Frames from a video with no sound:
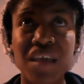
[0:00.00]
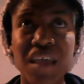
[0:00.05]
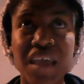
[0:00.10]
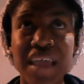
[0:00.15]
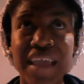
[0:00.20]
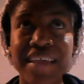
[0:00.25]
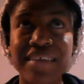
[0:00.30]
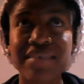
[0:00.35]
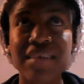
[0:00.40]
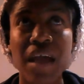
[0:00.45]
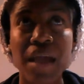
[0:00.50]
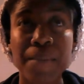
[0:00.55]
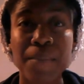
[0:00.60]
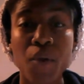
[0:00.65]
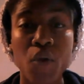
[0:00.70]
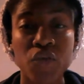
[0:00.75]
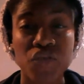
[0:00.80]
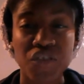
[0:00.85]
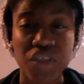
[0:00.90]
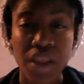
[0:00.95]
A-type
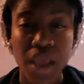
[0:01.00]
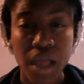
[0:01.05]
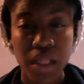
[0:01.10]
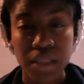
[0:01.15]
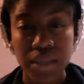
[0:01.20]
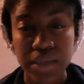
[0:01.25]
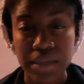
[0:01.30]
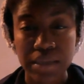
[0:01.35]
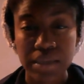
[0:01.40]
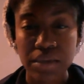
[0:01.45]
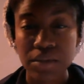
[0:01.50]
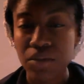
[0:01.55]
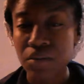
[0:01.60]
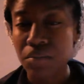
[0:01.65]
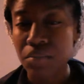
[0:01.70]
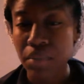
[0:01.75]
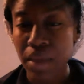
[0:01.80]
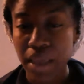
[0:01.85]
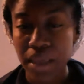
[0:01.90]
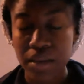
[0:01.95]
personality
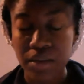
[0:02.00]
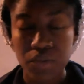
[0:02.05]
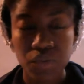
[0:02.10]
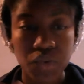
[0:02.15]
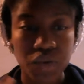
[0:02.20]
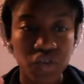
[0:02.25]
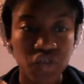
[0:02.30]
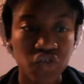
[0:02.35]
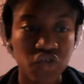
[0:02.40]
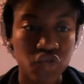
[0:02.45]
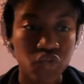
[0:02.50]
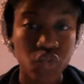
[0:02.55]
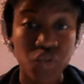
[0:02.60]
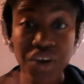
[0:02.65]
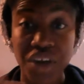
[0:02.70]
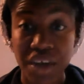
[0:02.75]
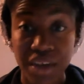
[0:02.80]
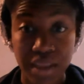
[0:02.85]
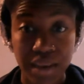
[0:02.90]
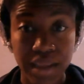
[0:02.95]
men, which we're
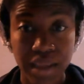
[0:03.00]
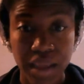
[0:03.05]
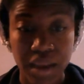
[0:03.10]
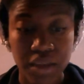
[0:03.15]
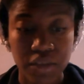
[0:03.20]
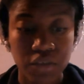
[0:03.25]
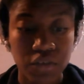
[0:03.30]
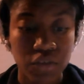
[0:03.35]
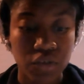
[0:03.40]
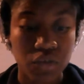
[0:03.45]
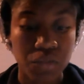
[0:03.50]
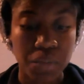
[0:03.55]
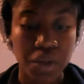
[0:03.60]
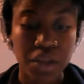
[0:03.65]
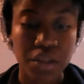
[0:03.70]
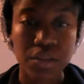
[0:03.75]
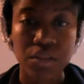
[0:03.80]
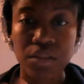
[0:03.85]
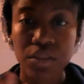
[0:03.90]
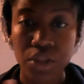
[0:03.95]
not going to get into,
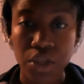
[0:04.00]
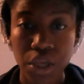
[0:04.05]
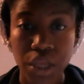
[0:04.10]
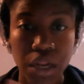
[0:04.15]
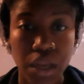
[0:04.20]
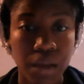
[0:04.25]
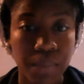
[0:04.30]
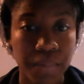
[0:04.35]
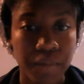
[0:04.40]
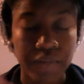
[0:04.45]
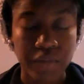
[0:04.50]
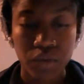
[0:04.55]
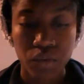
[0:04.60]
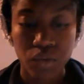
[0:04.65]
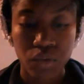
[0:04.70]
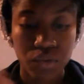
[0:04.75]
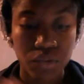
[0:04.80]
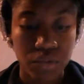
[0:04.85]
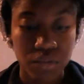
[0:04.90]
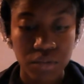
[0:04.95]
but look it up if
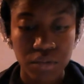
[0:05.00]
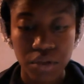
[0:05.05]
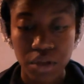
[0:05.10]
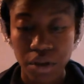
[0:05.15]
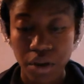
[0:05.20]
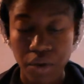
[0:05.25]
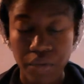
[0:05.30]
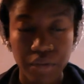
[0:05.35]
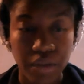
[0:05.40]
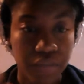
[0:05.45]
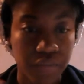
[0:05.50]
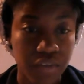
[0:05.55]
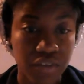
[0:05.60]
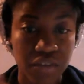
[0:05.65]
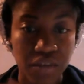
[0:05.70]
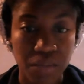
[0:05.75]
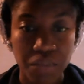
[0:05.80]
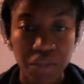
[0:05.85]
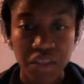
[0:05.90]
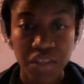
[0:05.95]
if
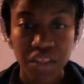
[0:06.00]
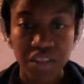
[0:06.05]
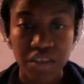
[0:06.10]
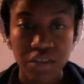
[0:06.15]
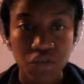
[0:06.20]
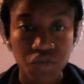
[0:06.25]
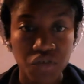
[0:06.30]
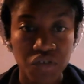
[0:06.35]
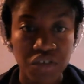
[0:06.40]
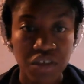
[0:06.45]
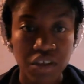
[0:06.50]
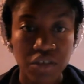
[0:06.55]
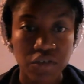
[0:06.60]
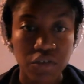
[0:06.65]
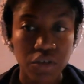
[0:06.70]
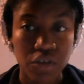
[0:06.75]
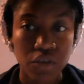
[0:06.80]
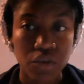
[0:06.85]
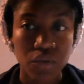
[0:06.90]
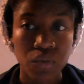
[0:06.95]
it's something that's interesting
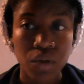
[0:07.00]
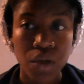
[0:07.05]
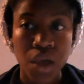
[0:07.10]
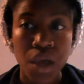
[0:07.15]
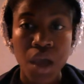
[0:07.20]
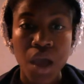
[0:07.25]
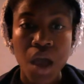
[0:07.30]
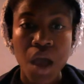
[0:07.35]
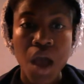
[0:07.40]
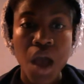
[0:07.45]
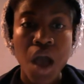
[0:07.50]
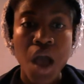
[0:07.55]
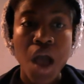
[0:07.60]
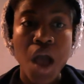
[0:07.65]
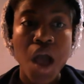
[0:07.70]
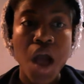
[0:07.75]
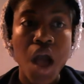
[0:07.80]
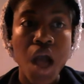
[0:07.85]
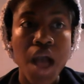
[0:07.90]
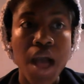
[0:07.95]
to you.
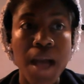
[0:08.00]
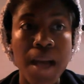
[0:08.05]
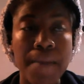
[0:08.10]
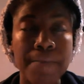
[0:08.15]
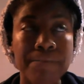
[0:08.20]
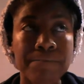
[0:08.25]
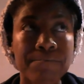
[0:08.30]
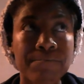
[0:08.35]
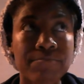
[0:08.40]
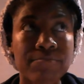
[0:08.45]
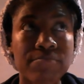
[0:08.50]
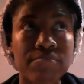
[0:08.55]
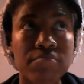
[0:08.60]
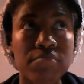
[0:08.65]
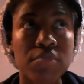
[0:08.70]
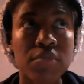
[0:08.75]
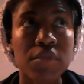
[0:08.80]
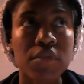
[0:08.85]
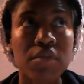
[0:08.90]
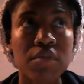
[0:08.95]

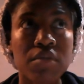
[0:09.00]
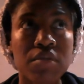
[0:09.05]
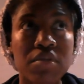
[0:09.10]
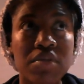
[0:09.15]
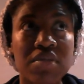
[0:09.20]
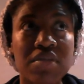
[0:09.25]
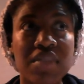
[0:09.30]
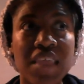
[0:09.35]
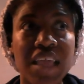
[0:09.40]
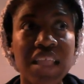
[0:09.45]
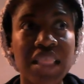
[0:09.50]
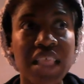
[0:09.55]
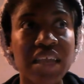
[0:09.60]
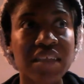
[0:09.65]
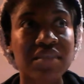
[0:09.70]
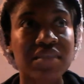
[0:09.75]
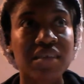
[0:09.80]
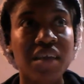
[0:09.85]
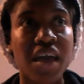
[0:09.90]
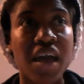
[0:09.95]
They
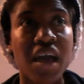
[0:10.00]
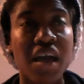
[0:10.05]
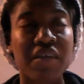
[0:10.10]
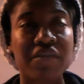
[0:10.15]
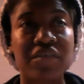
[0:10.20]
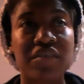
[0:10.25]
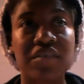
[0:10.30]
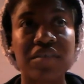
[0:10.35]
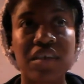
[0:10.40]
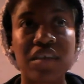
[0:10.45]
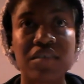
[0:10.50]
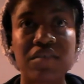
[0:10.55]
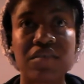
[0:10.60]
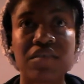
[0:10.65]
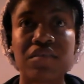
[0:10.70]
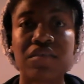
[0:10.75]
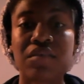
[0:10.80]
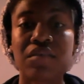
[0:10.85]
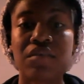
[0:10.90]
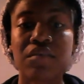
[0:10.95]
like to have a
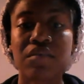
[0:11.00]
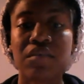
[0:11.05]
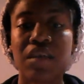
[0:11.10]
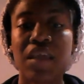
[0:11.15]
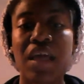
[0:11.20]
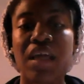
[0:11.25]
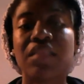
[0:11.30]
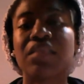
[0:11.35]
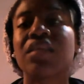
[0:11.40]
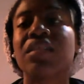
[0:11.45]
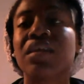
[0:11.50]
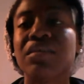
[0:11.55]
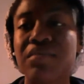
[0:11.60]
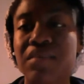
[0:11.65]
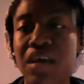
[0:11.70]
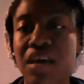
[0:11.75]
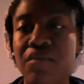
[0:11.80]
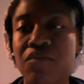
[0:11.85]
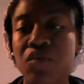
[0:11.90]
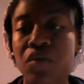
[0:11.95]
sense. They like
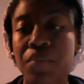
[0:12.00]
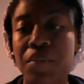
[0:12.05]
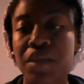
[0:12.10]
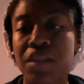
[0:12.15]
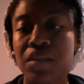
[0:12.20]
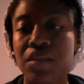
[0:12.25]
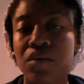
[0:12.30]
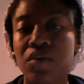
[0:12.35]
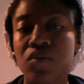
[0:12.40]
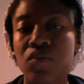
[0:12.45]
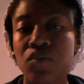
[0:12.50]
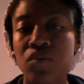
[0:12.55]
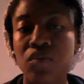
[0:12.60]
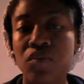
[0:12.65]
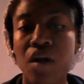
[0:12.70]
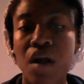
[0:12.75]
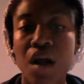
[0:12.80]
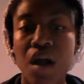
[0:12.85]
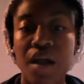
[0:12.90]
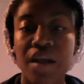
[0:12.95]
to have women who
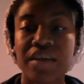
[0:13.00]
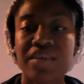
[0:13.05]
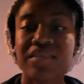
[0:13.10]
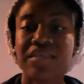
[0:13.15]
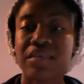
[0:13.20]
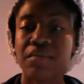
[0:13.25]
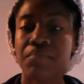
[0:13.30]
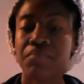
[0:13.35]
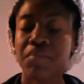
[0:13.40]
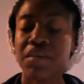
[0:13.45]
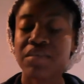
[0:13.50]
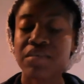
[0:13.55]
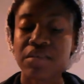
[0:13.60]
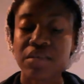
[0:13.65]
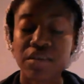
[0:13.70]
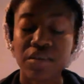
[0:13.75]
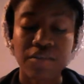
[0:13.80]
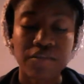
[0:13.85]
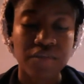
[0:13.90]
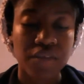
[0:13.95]
are
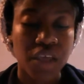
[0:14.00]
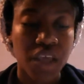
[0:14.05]
submissive,